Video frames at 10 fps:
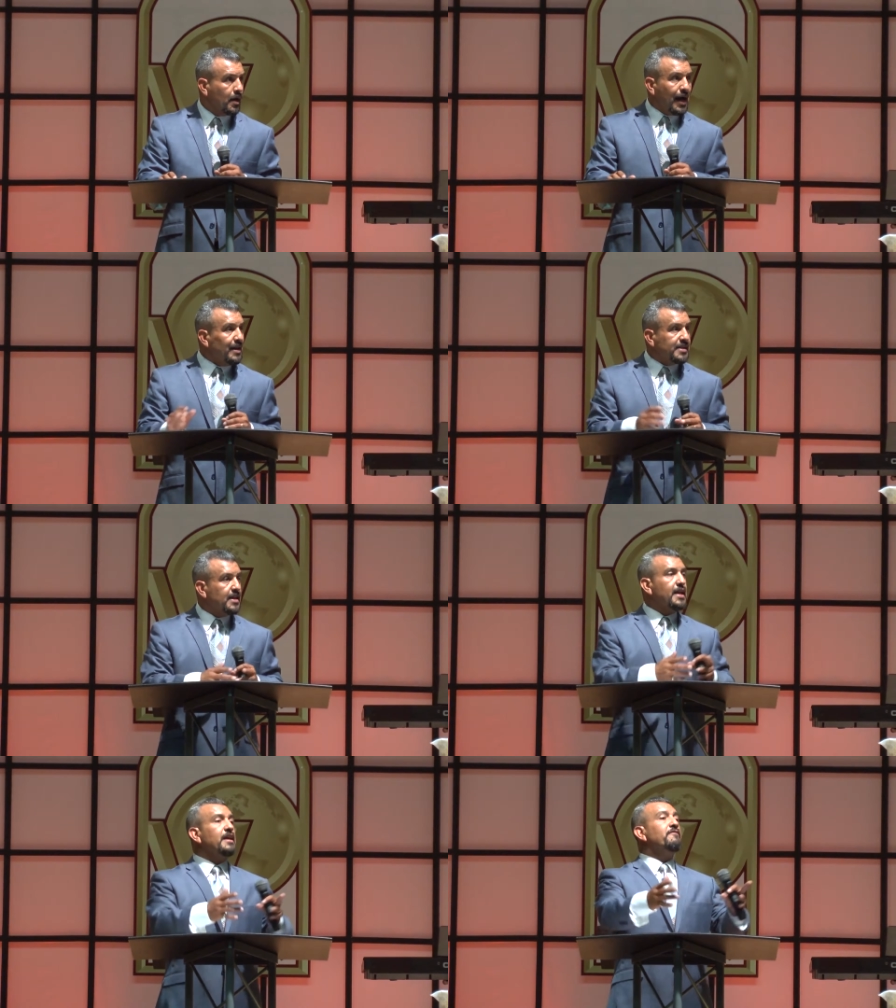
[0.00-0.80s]
God
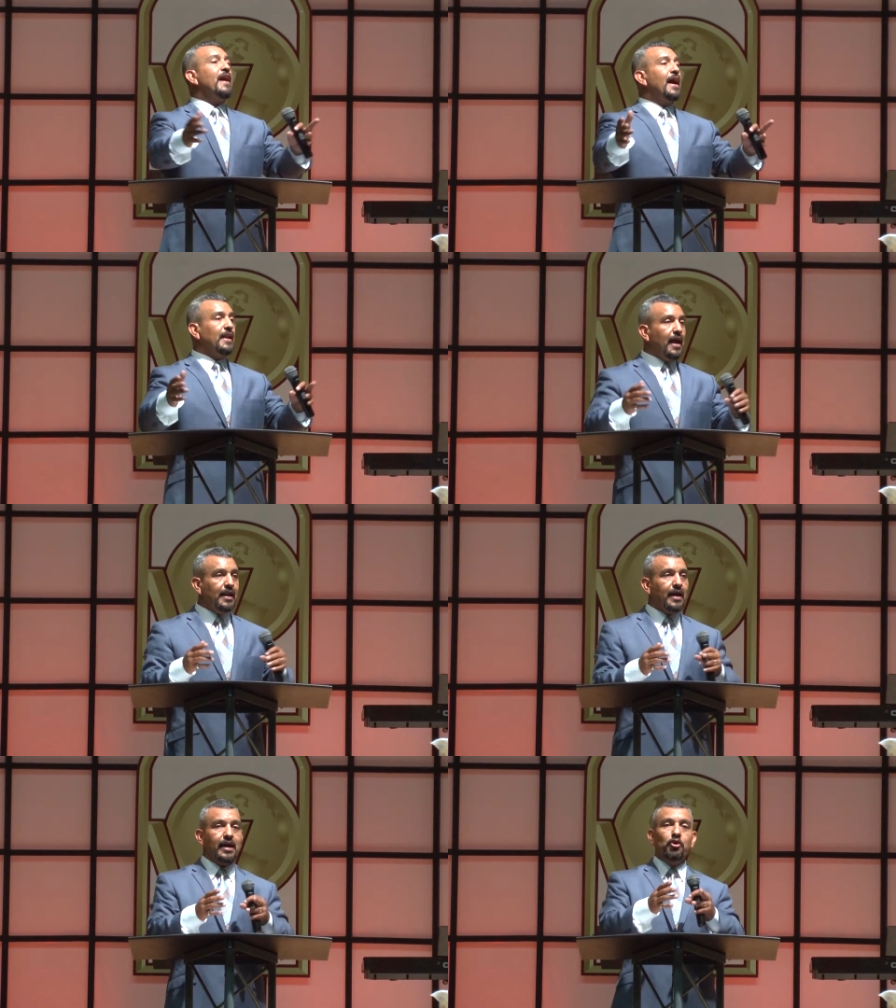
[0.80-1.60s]
doesn't give that
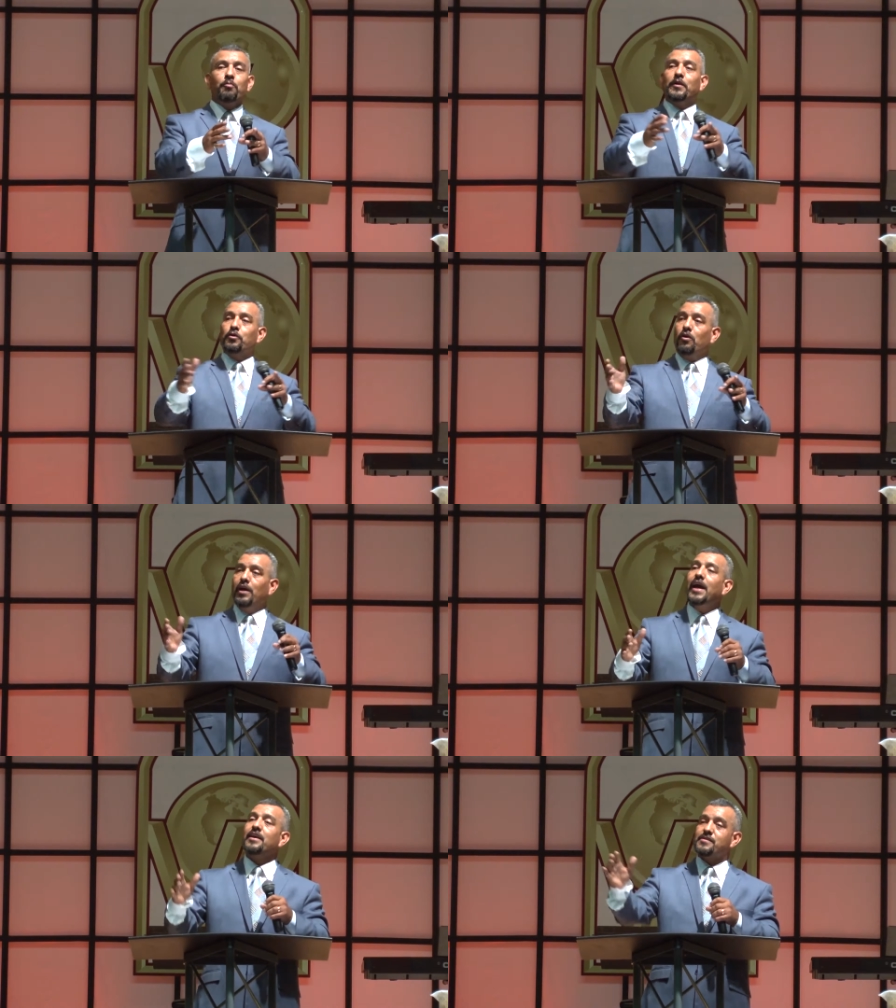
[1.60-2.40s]
like, an open door.
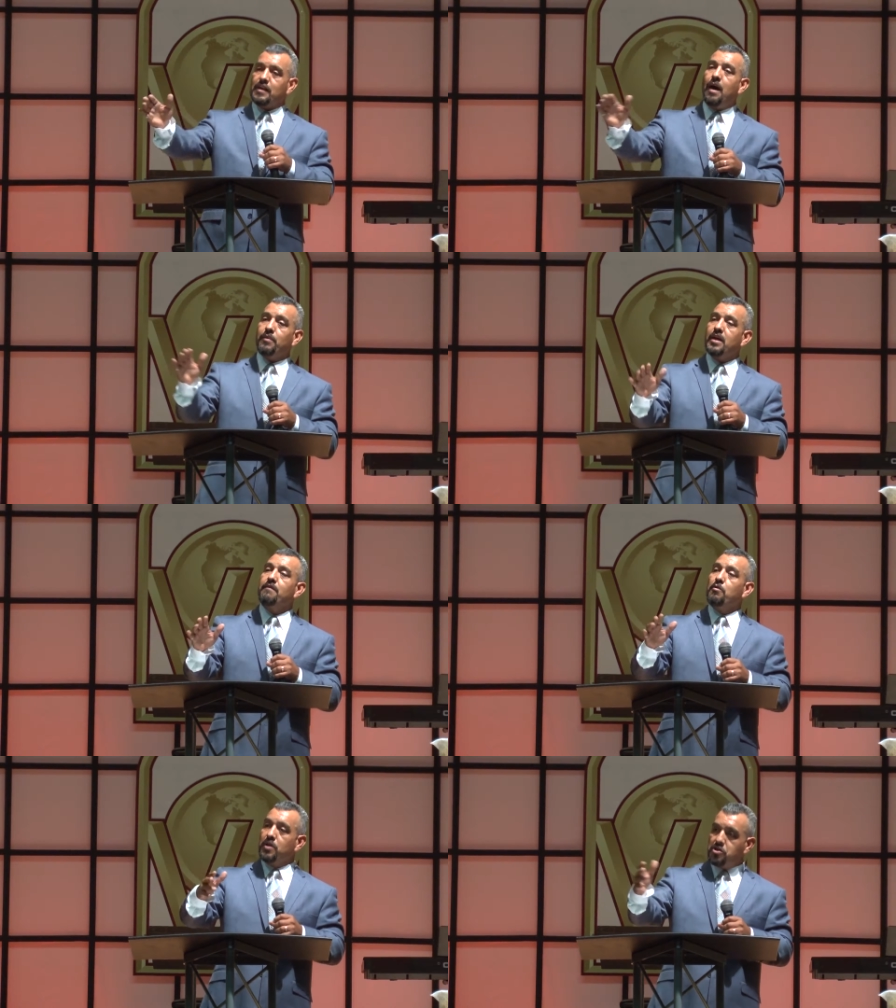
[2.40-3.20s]
Hey, stop
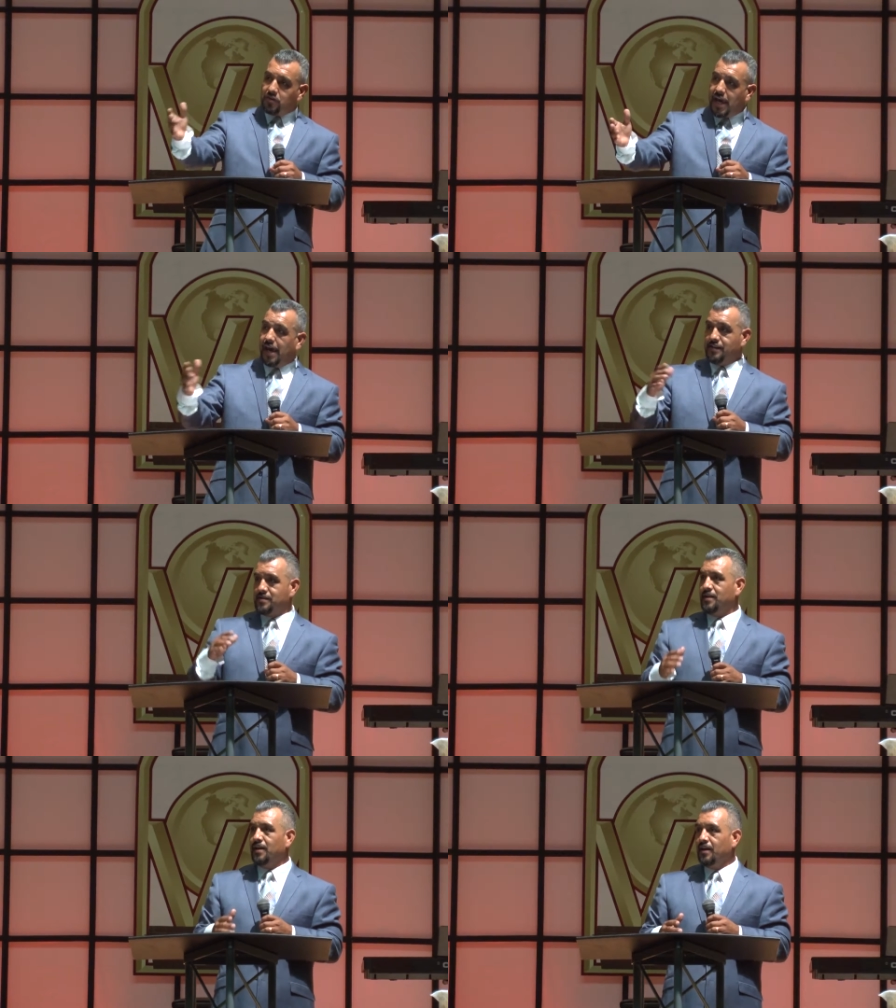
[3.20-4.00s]
giving when you can't.
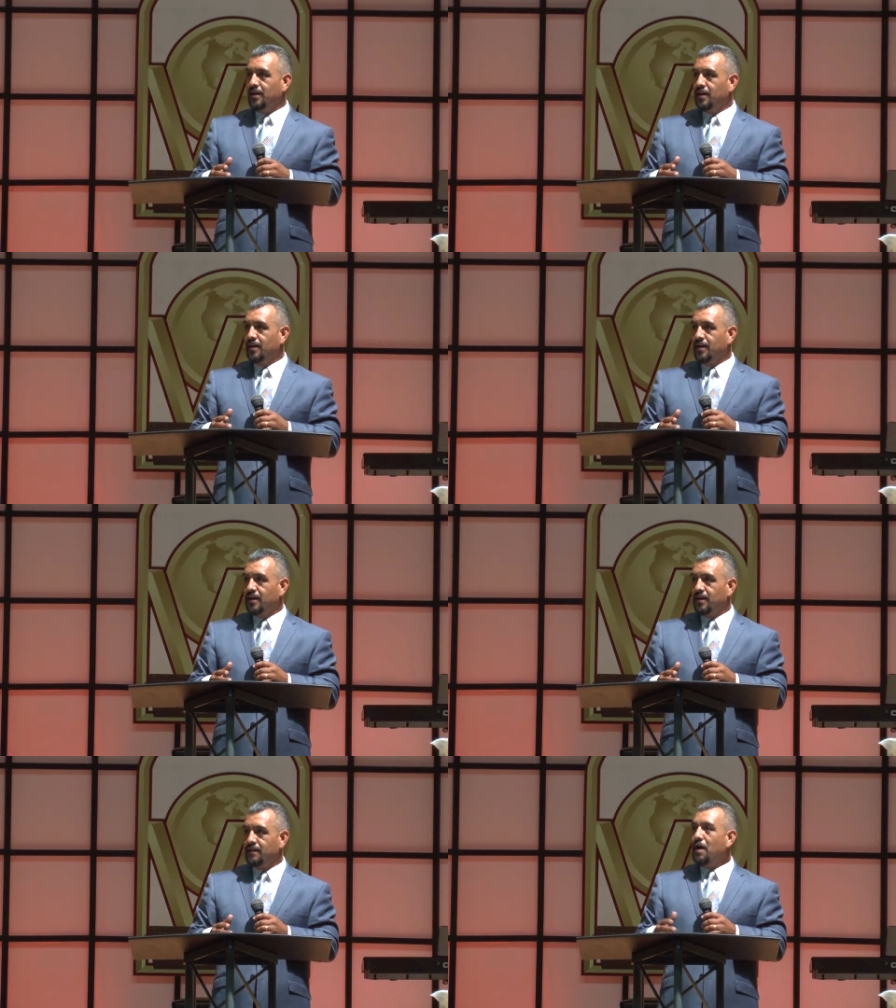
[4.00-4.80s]

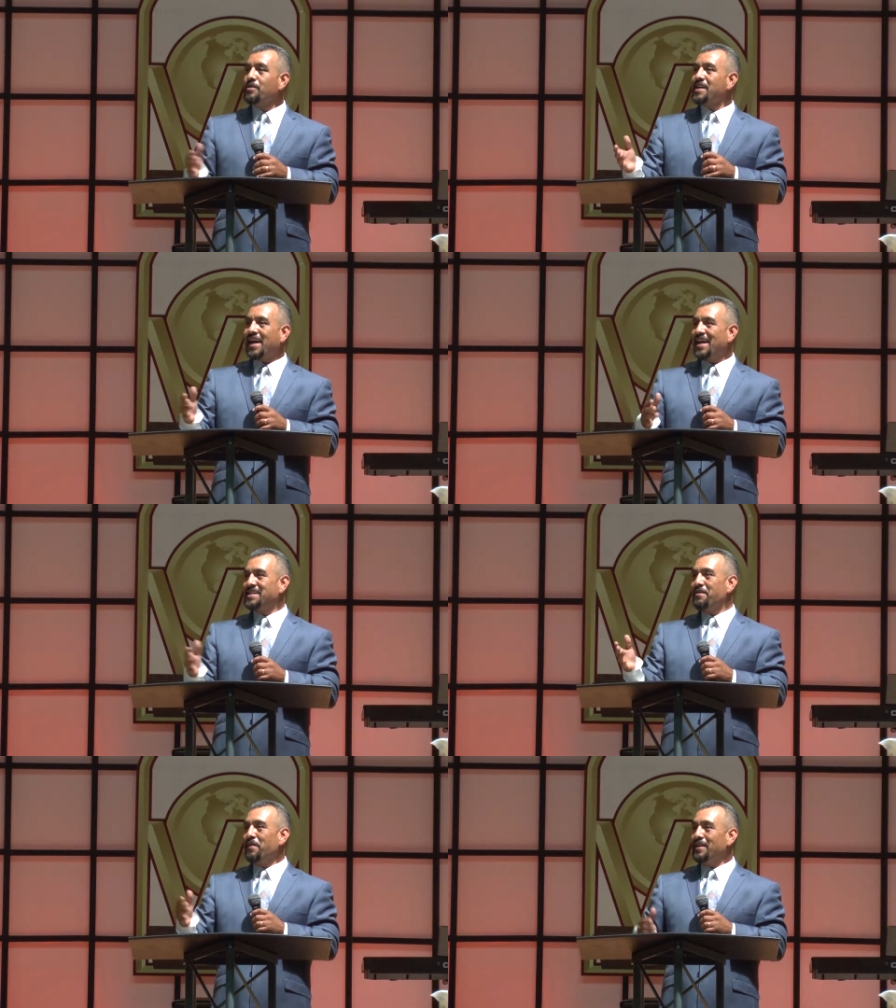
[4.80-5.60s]
That was the case.
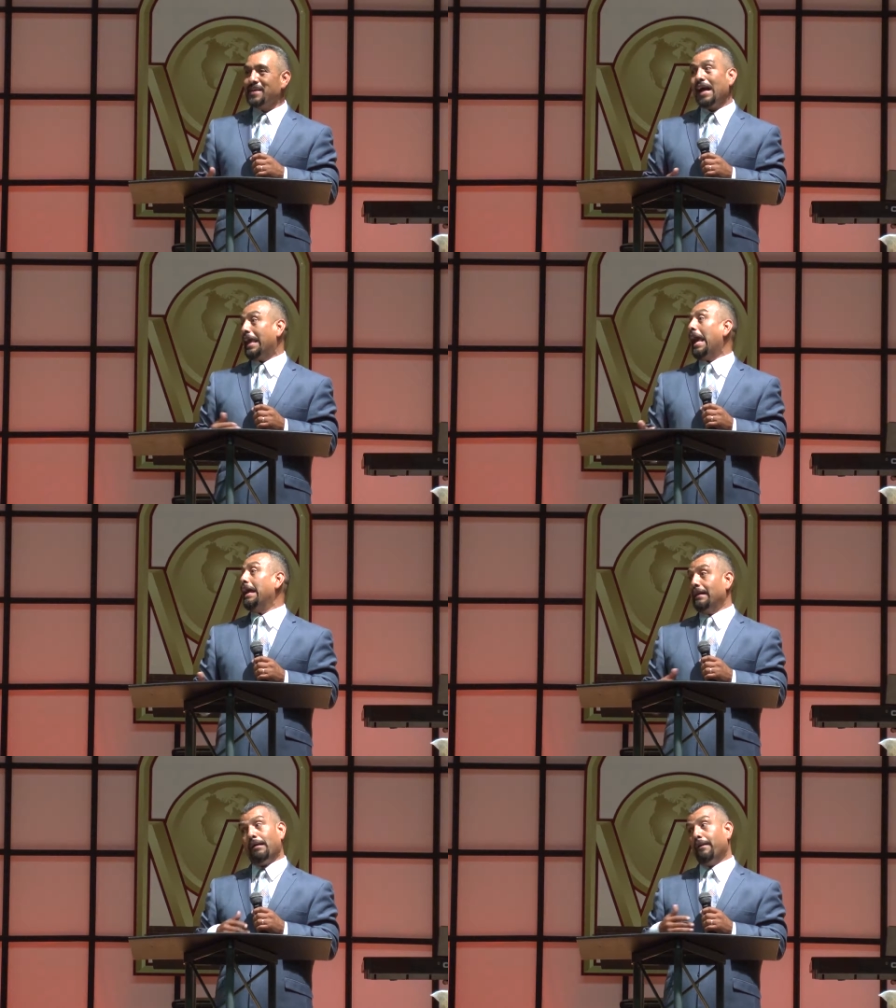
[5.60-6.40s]
Everybody said, I
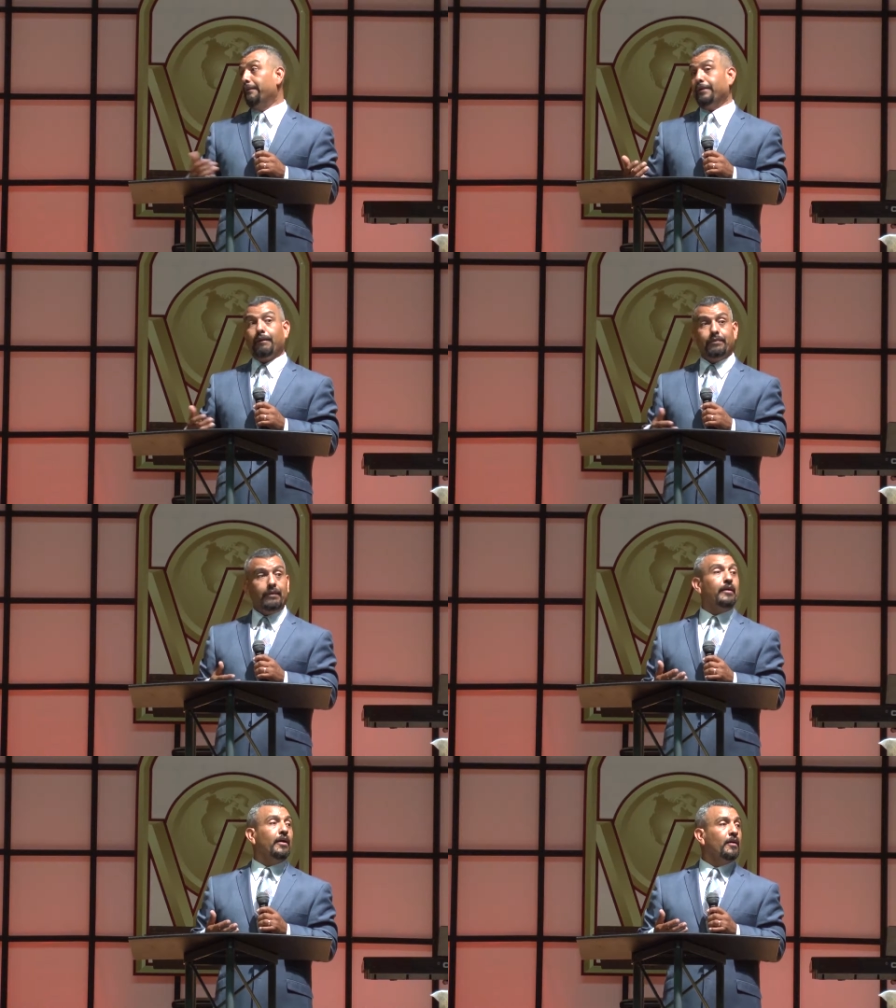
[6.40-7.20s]
can't. I'm, I'm,
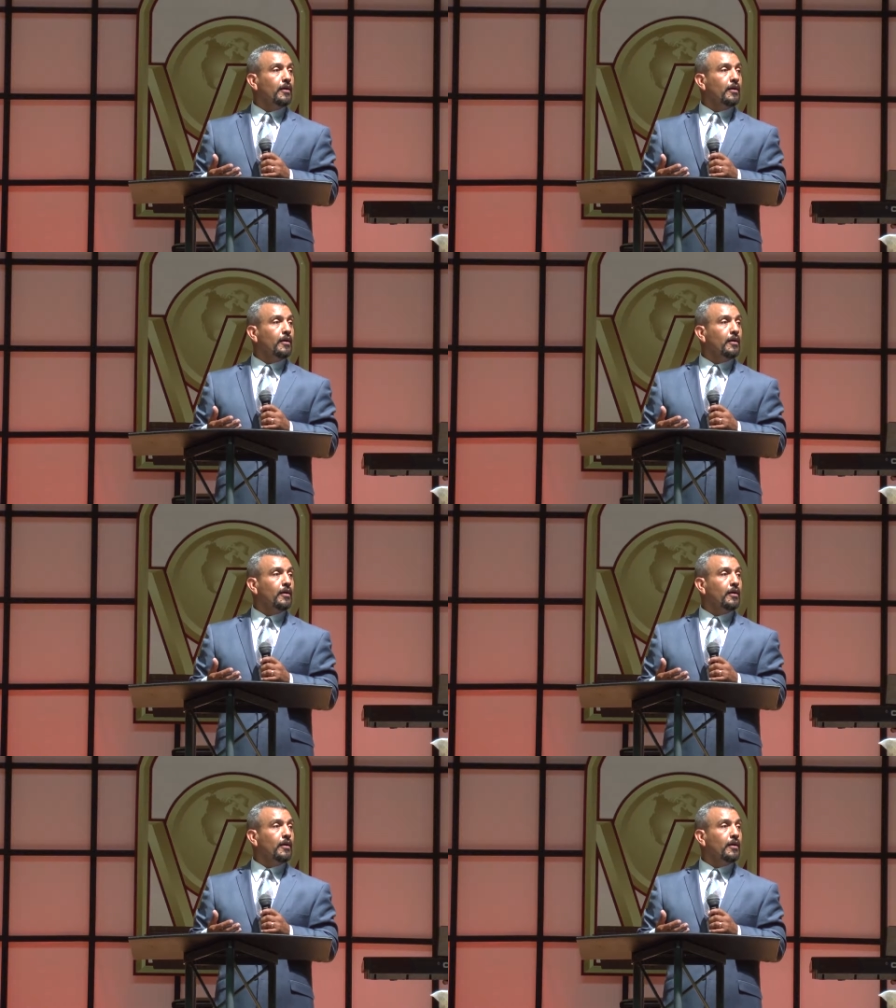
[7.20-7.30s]
you know.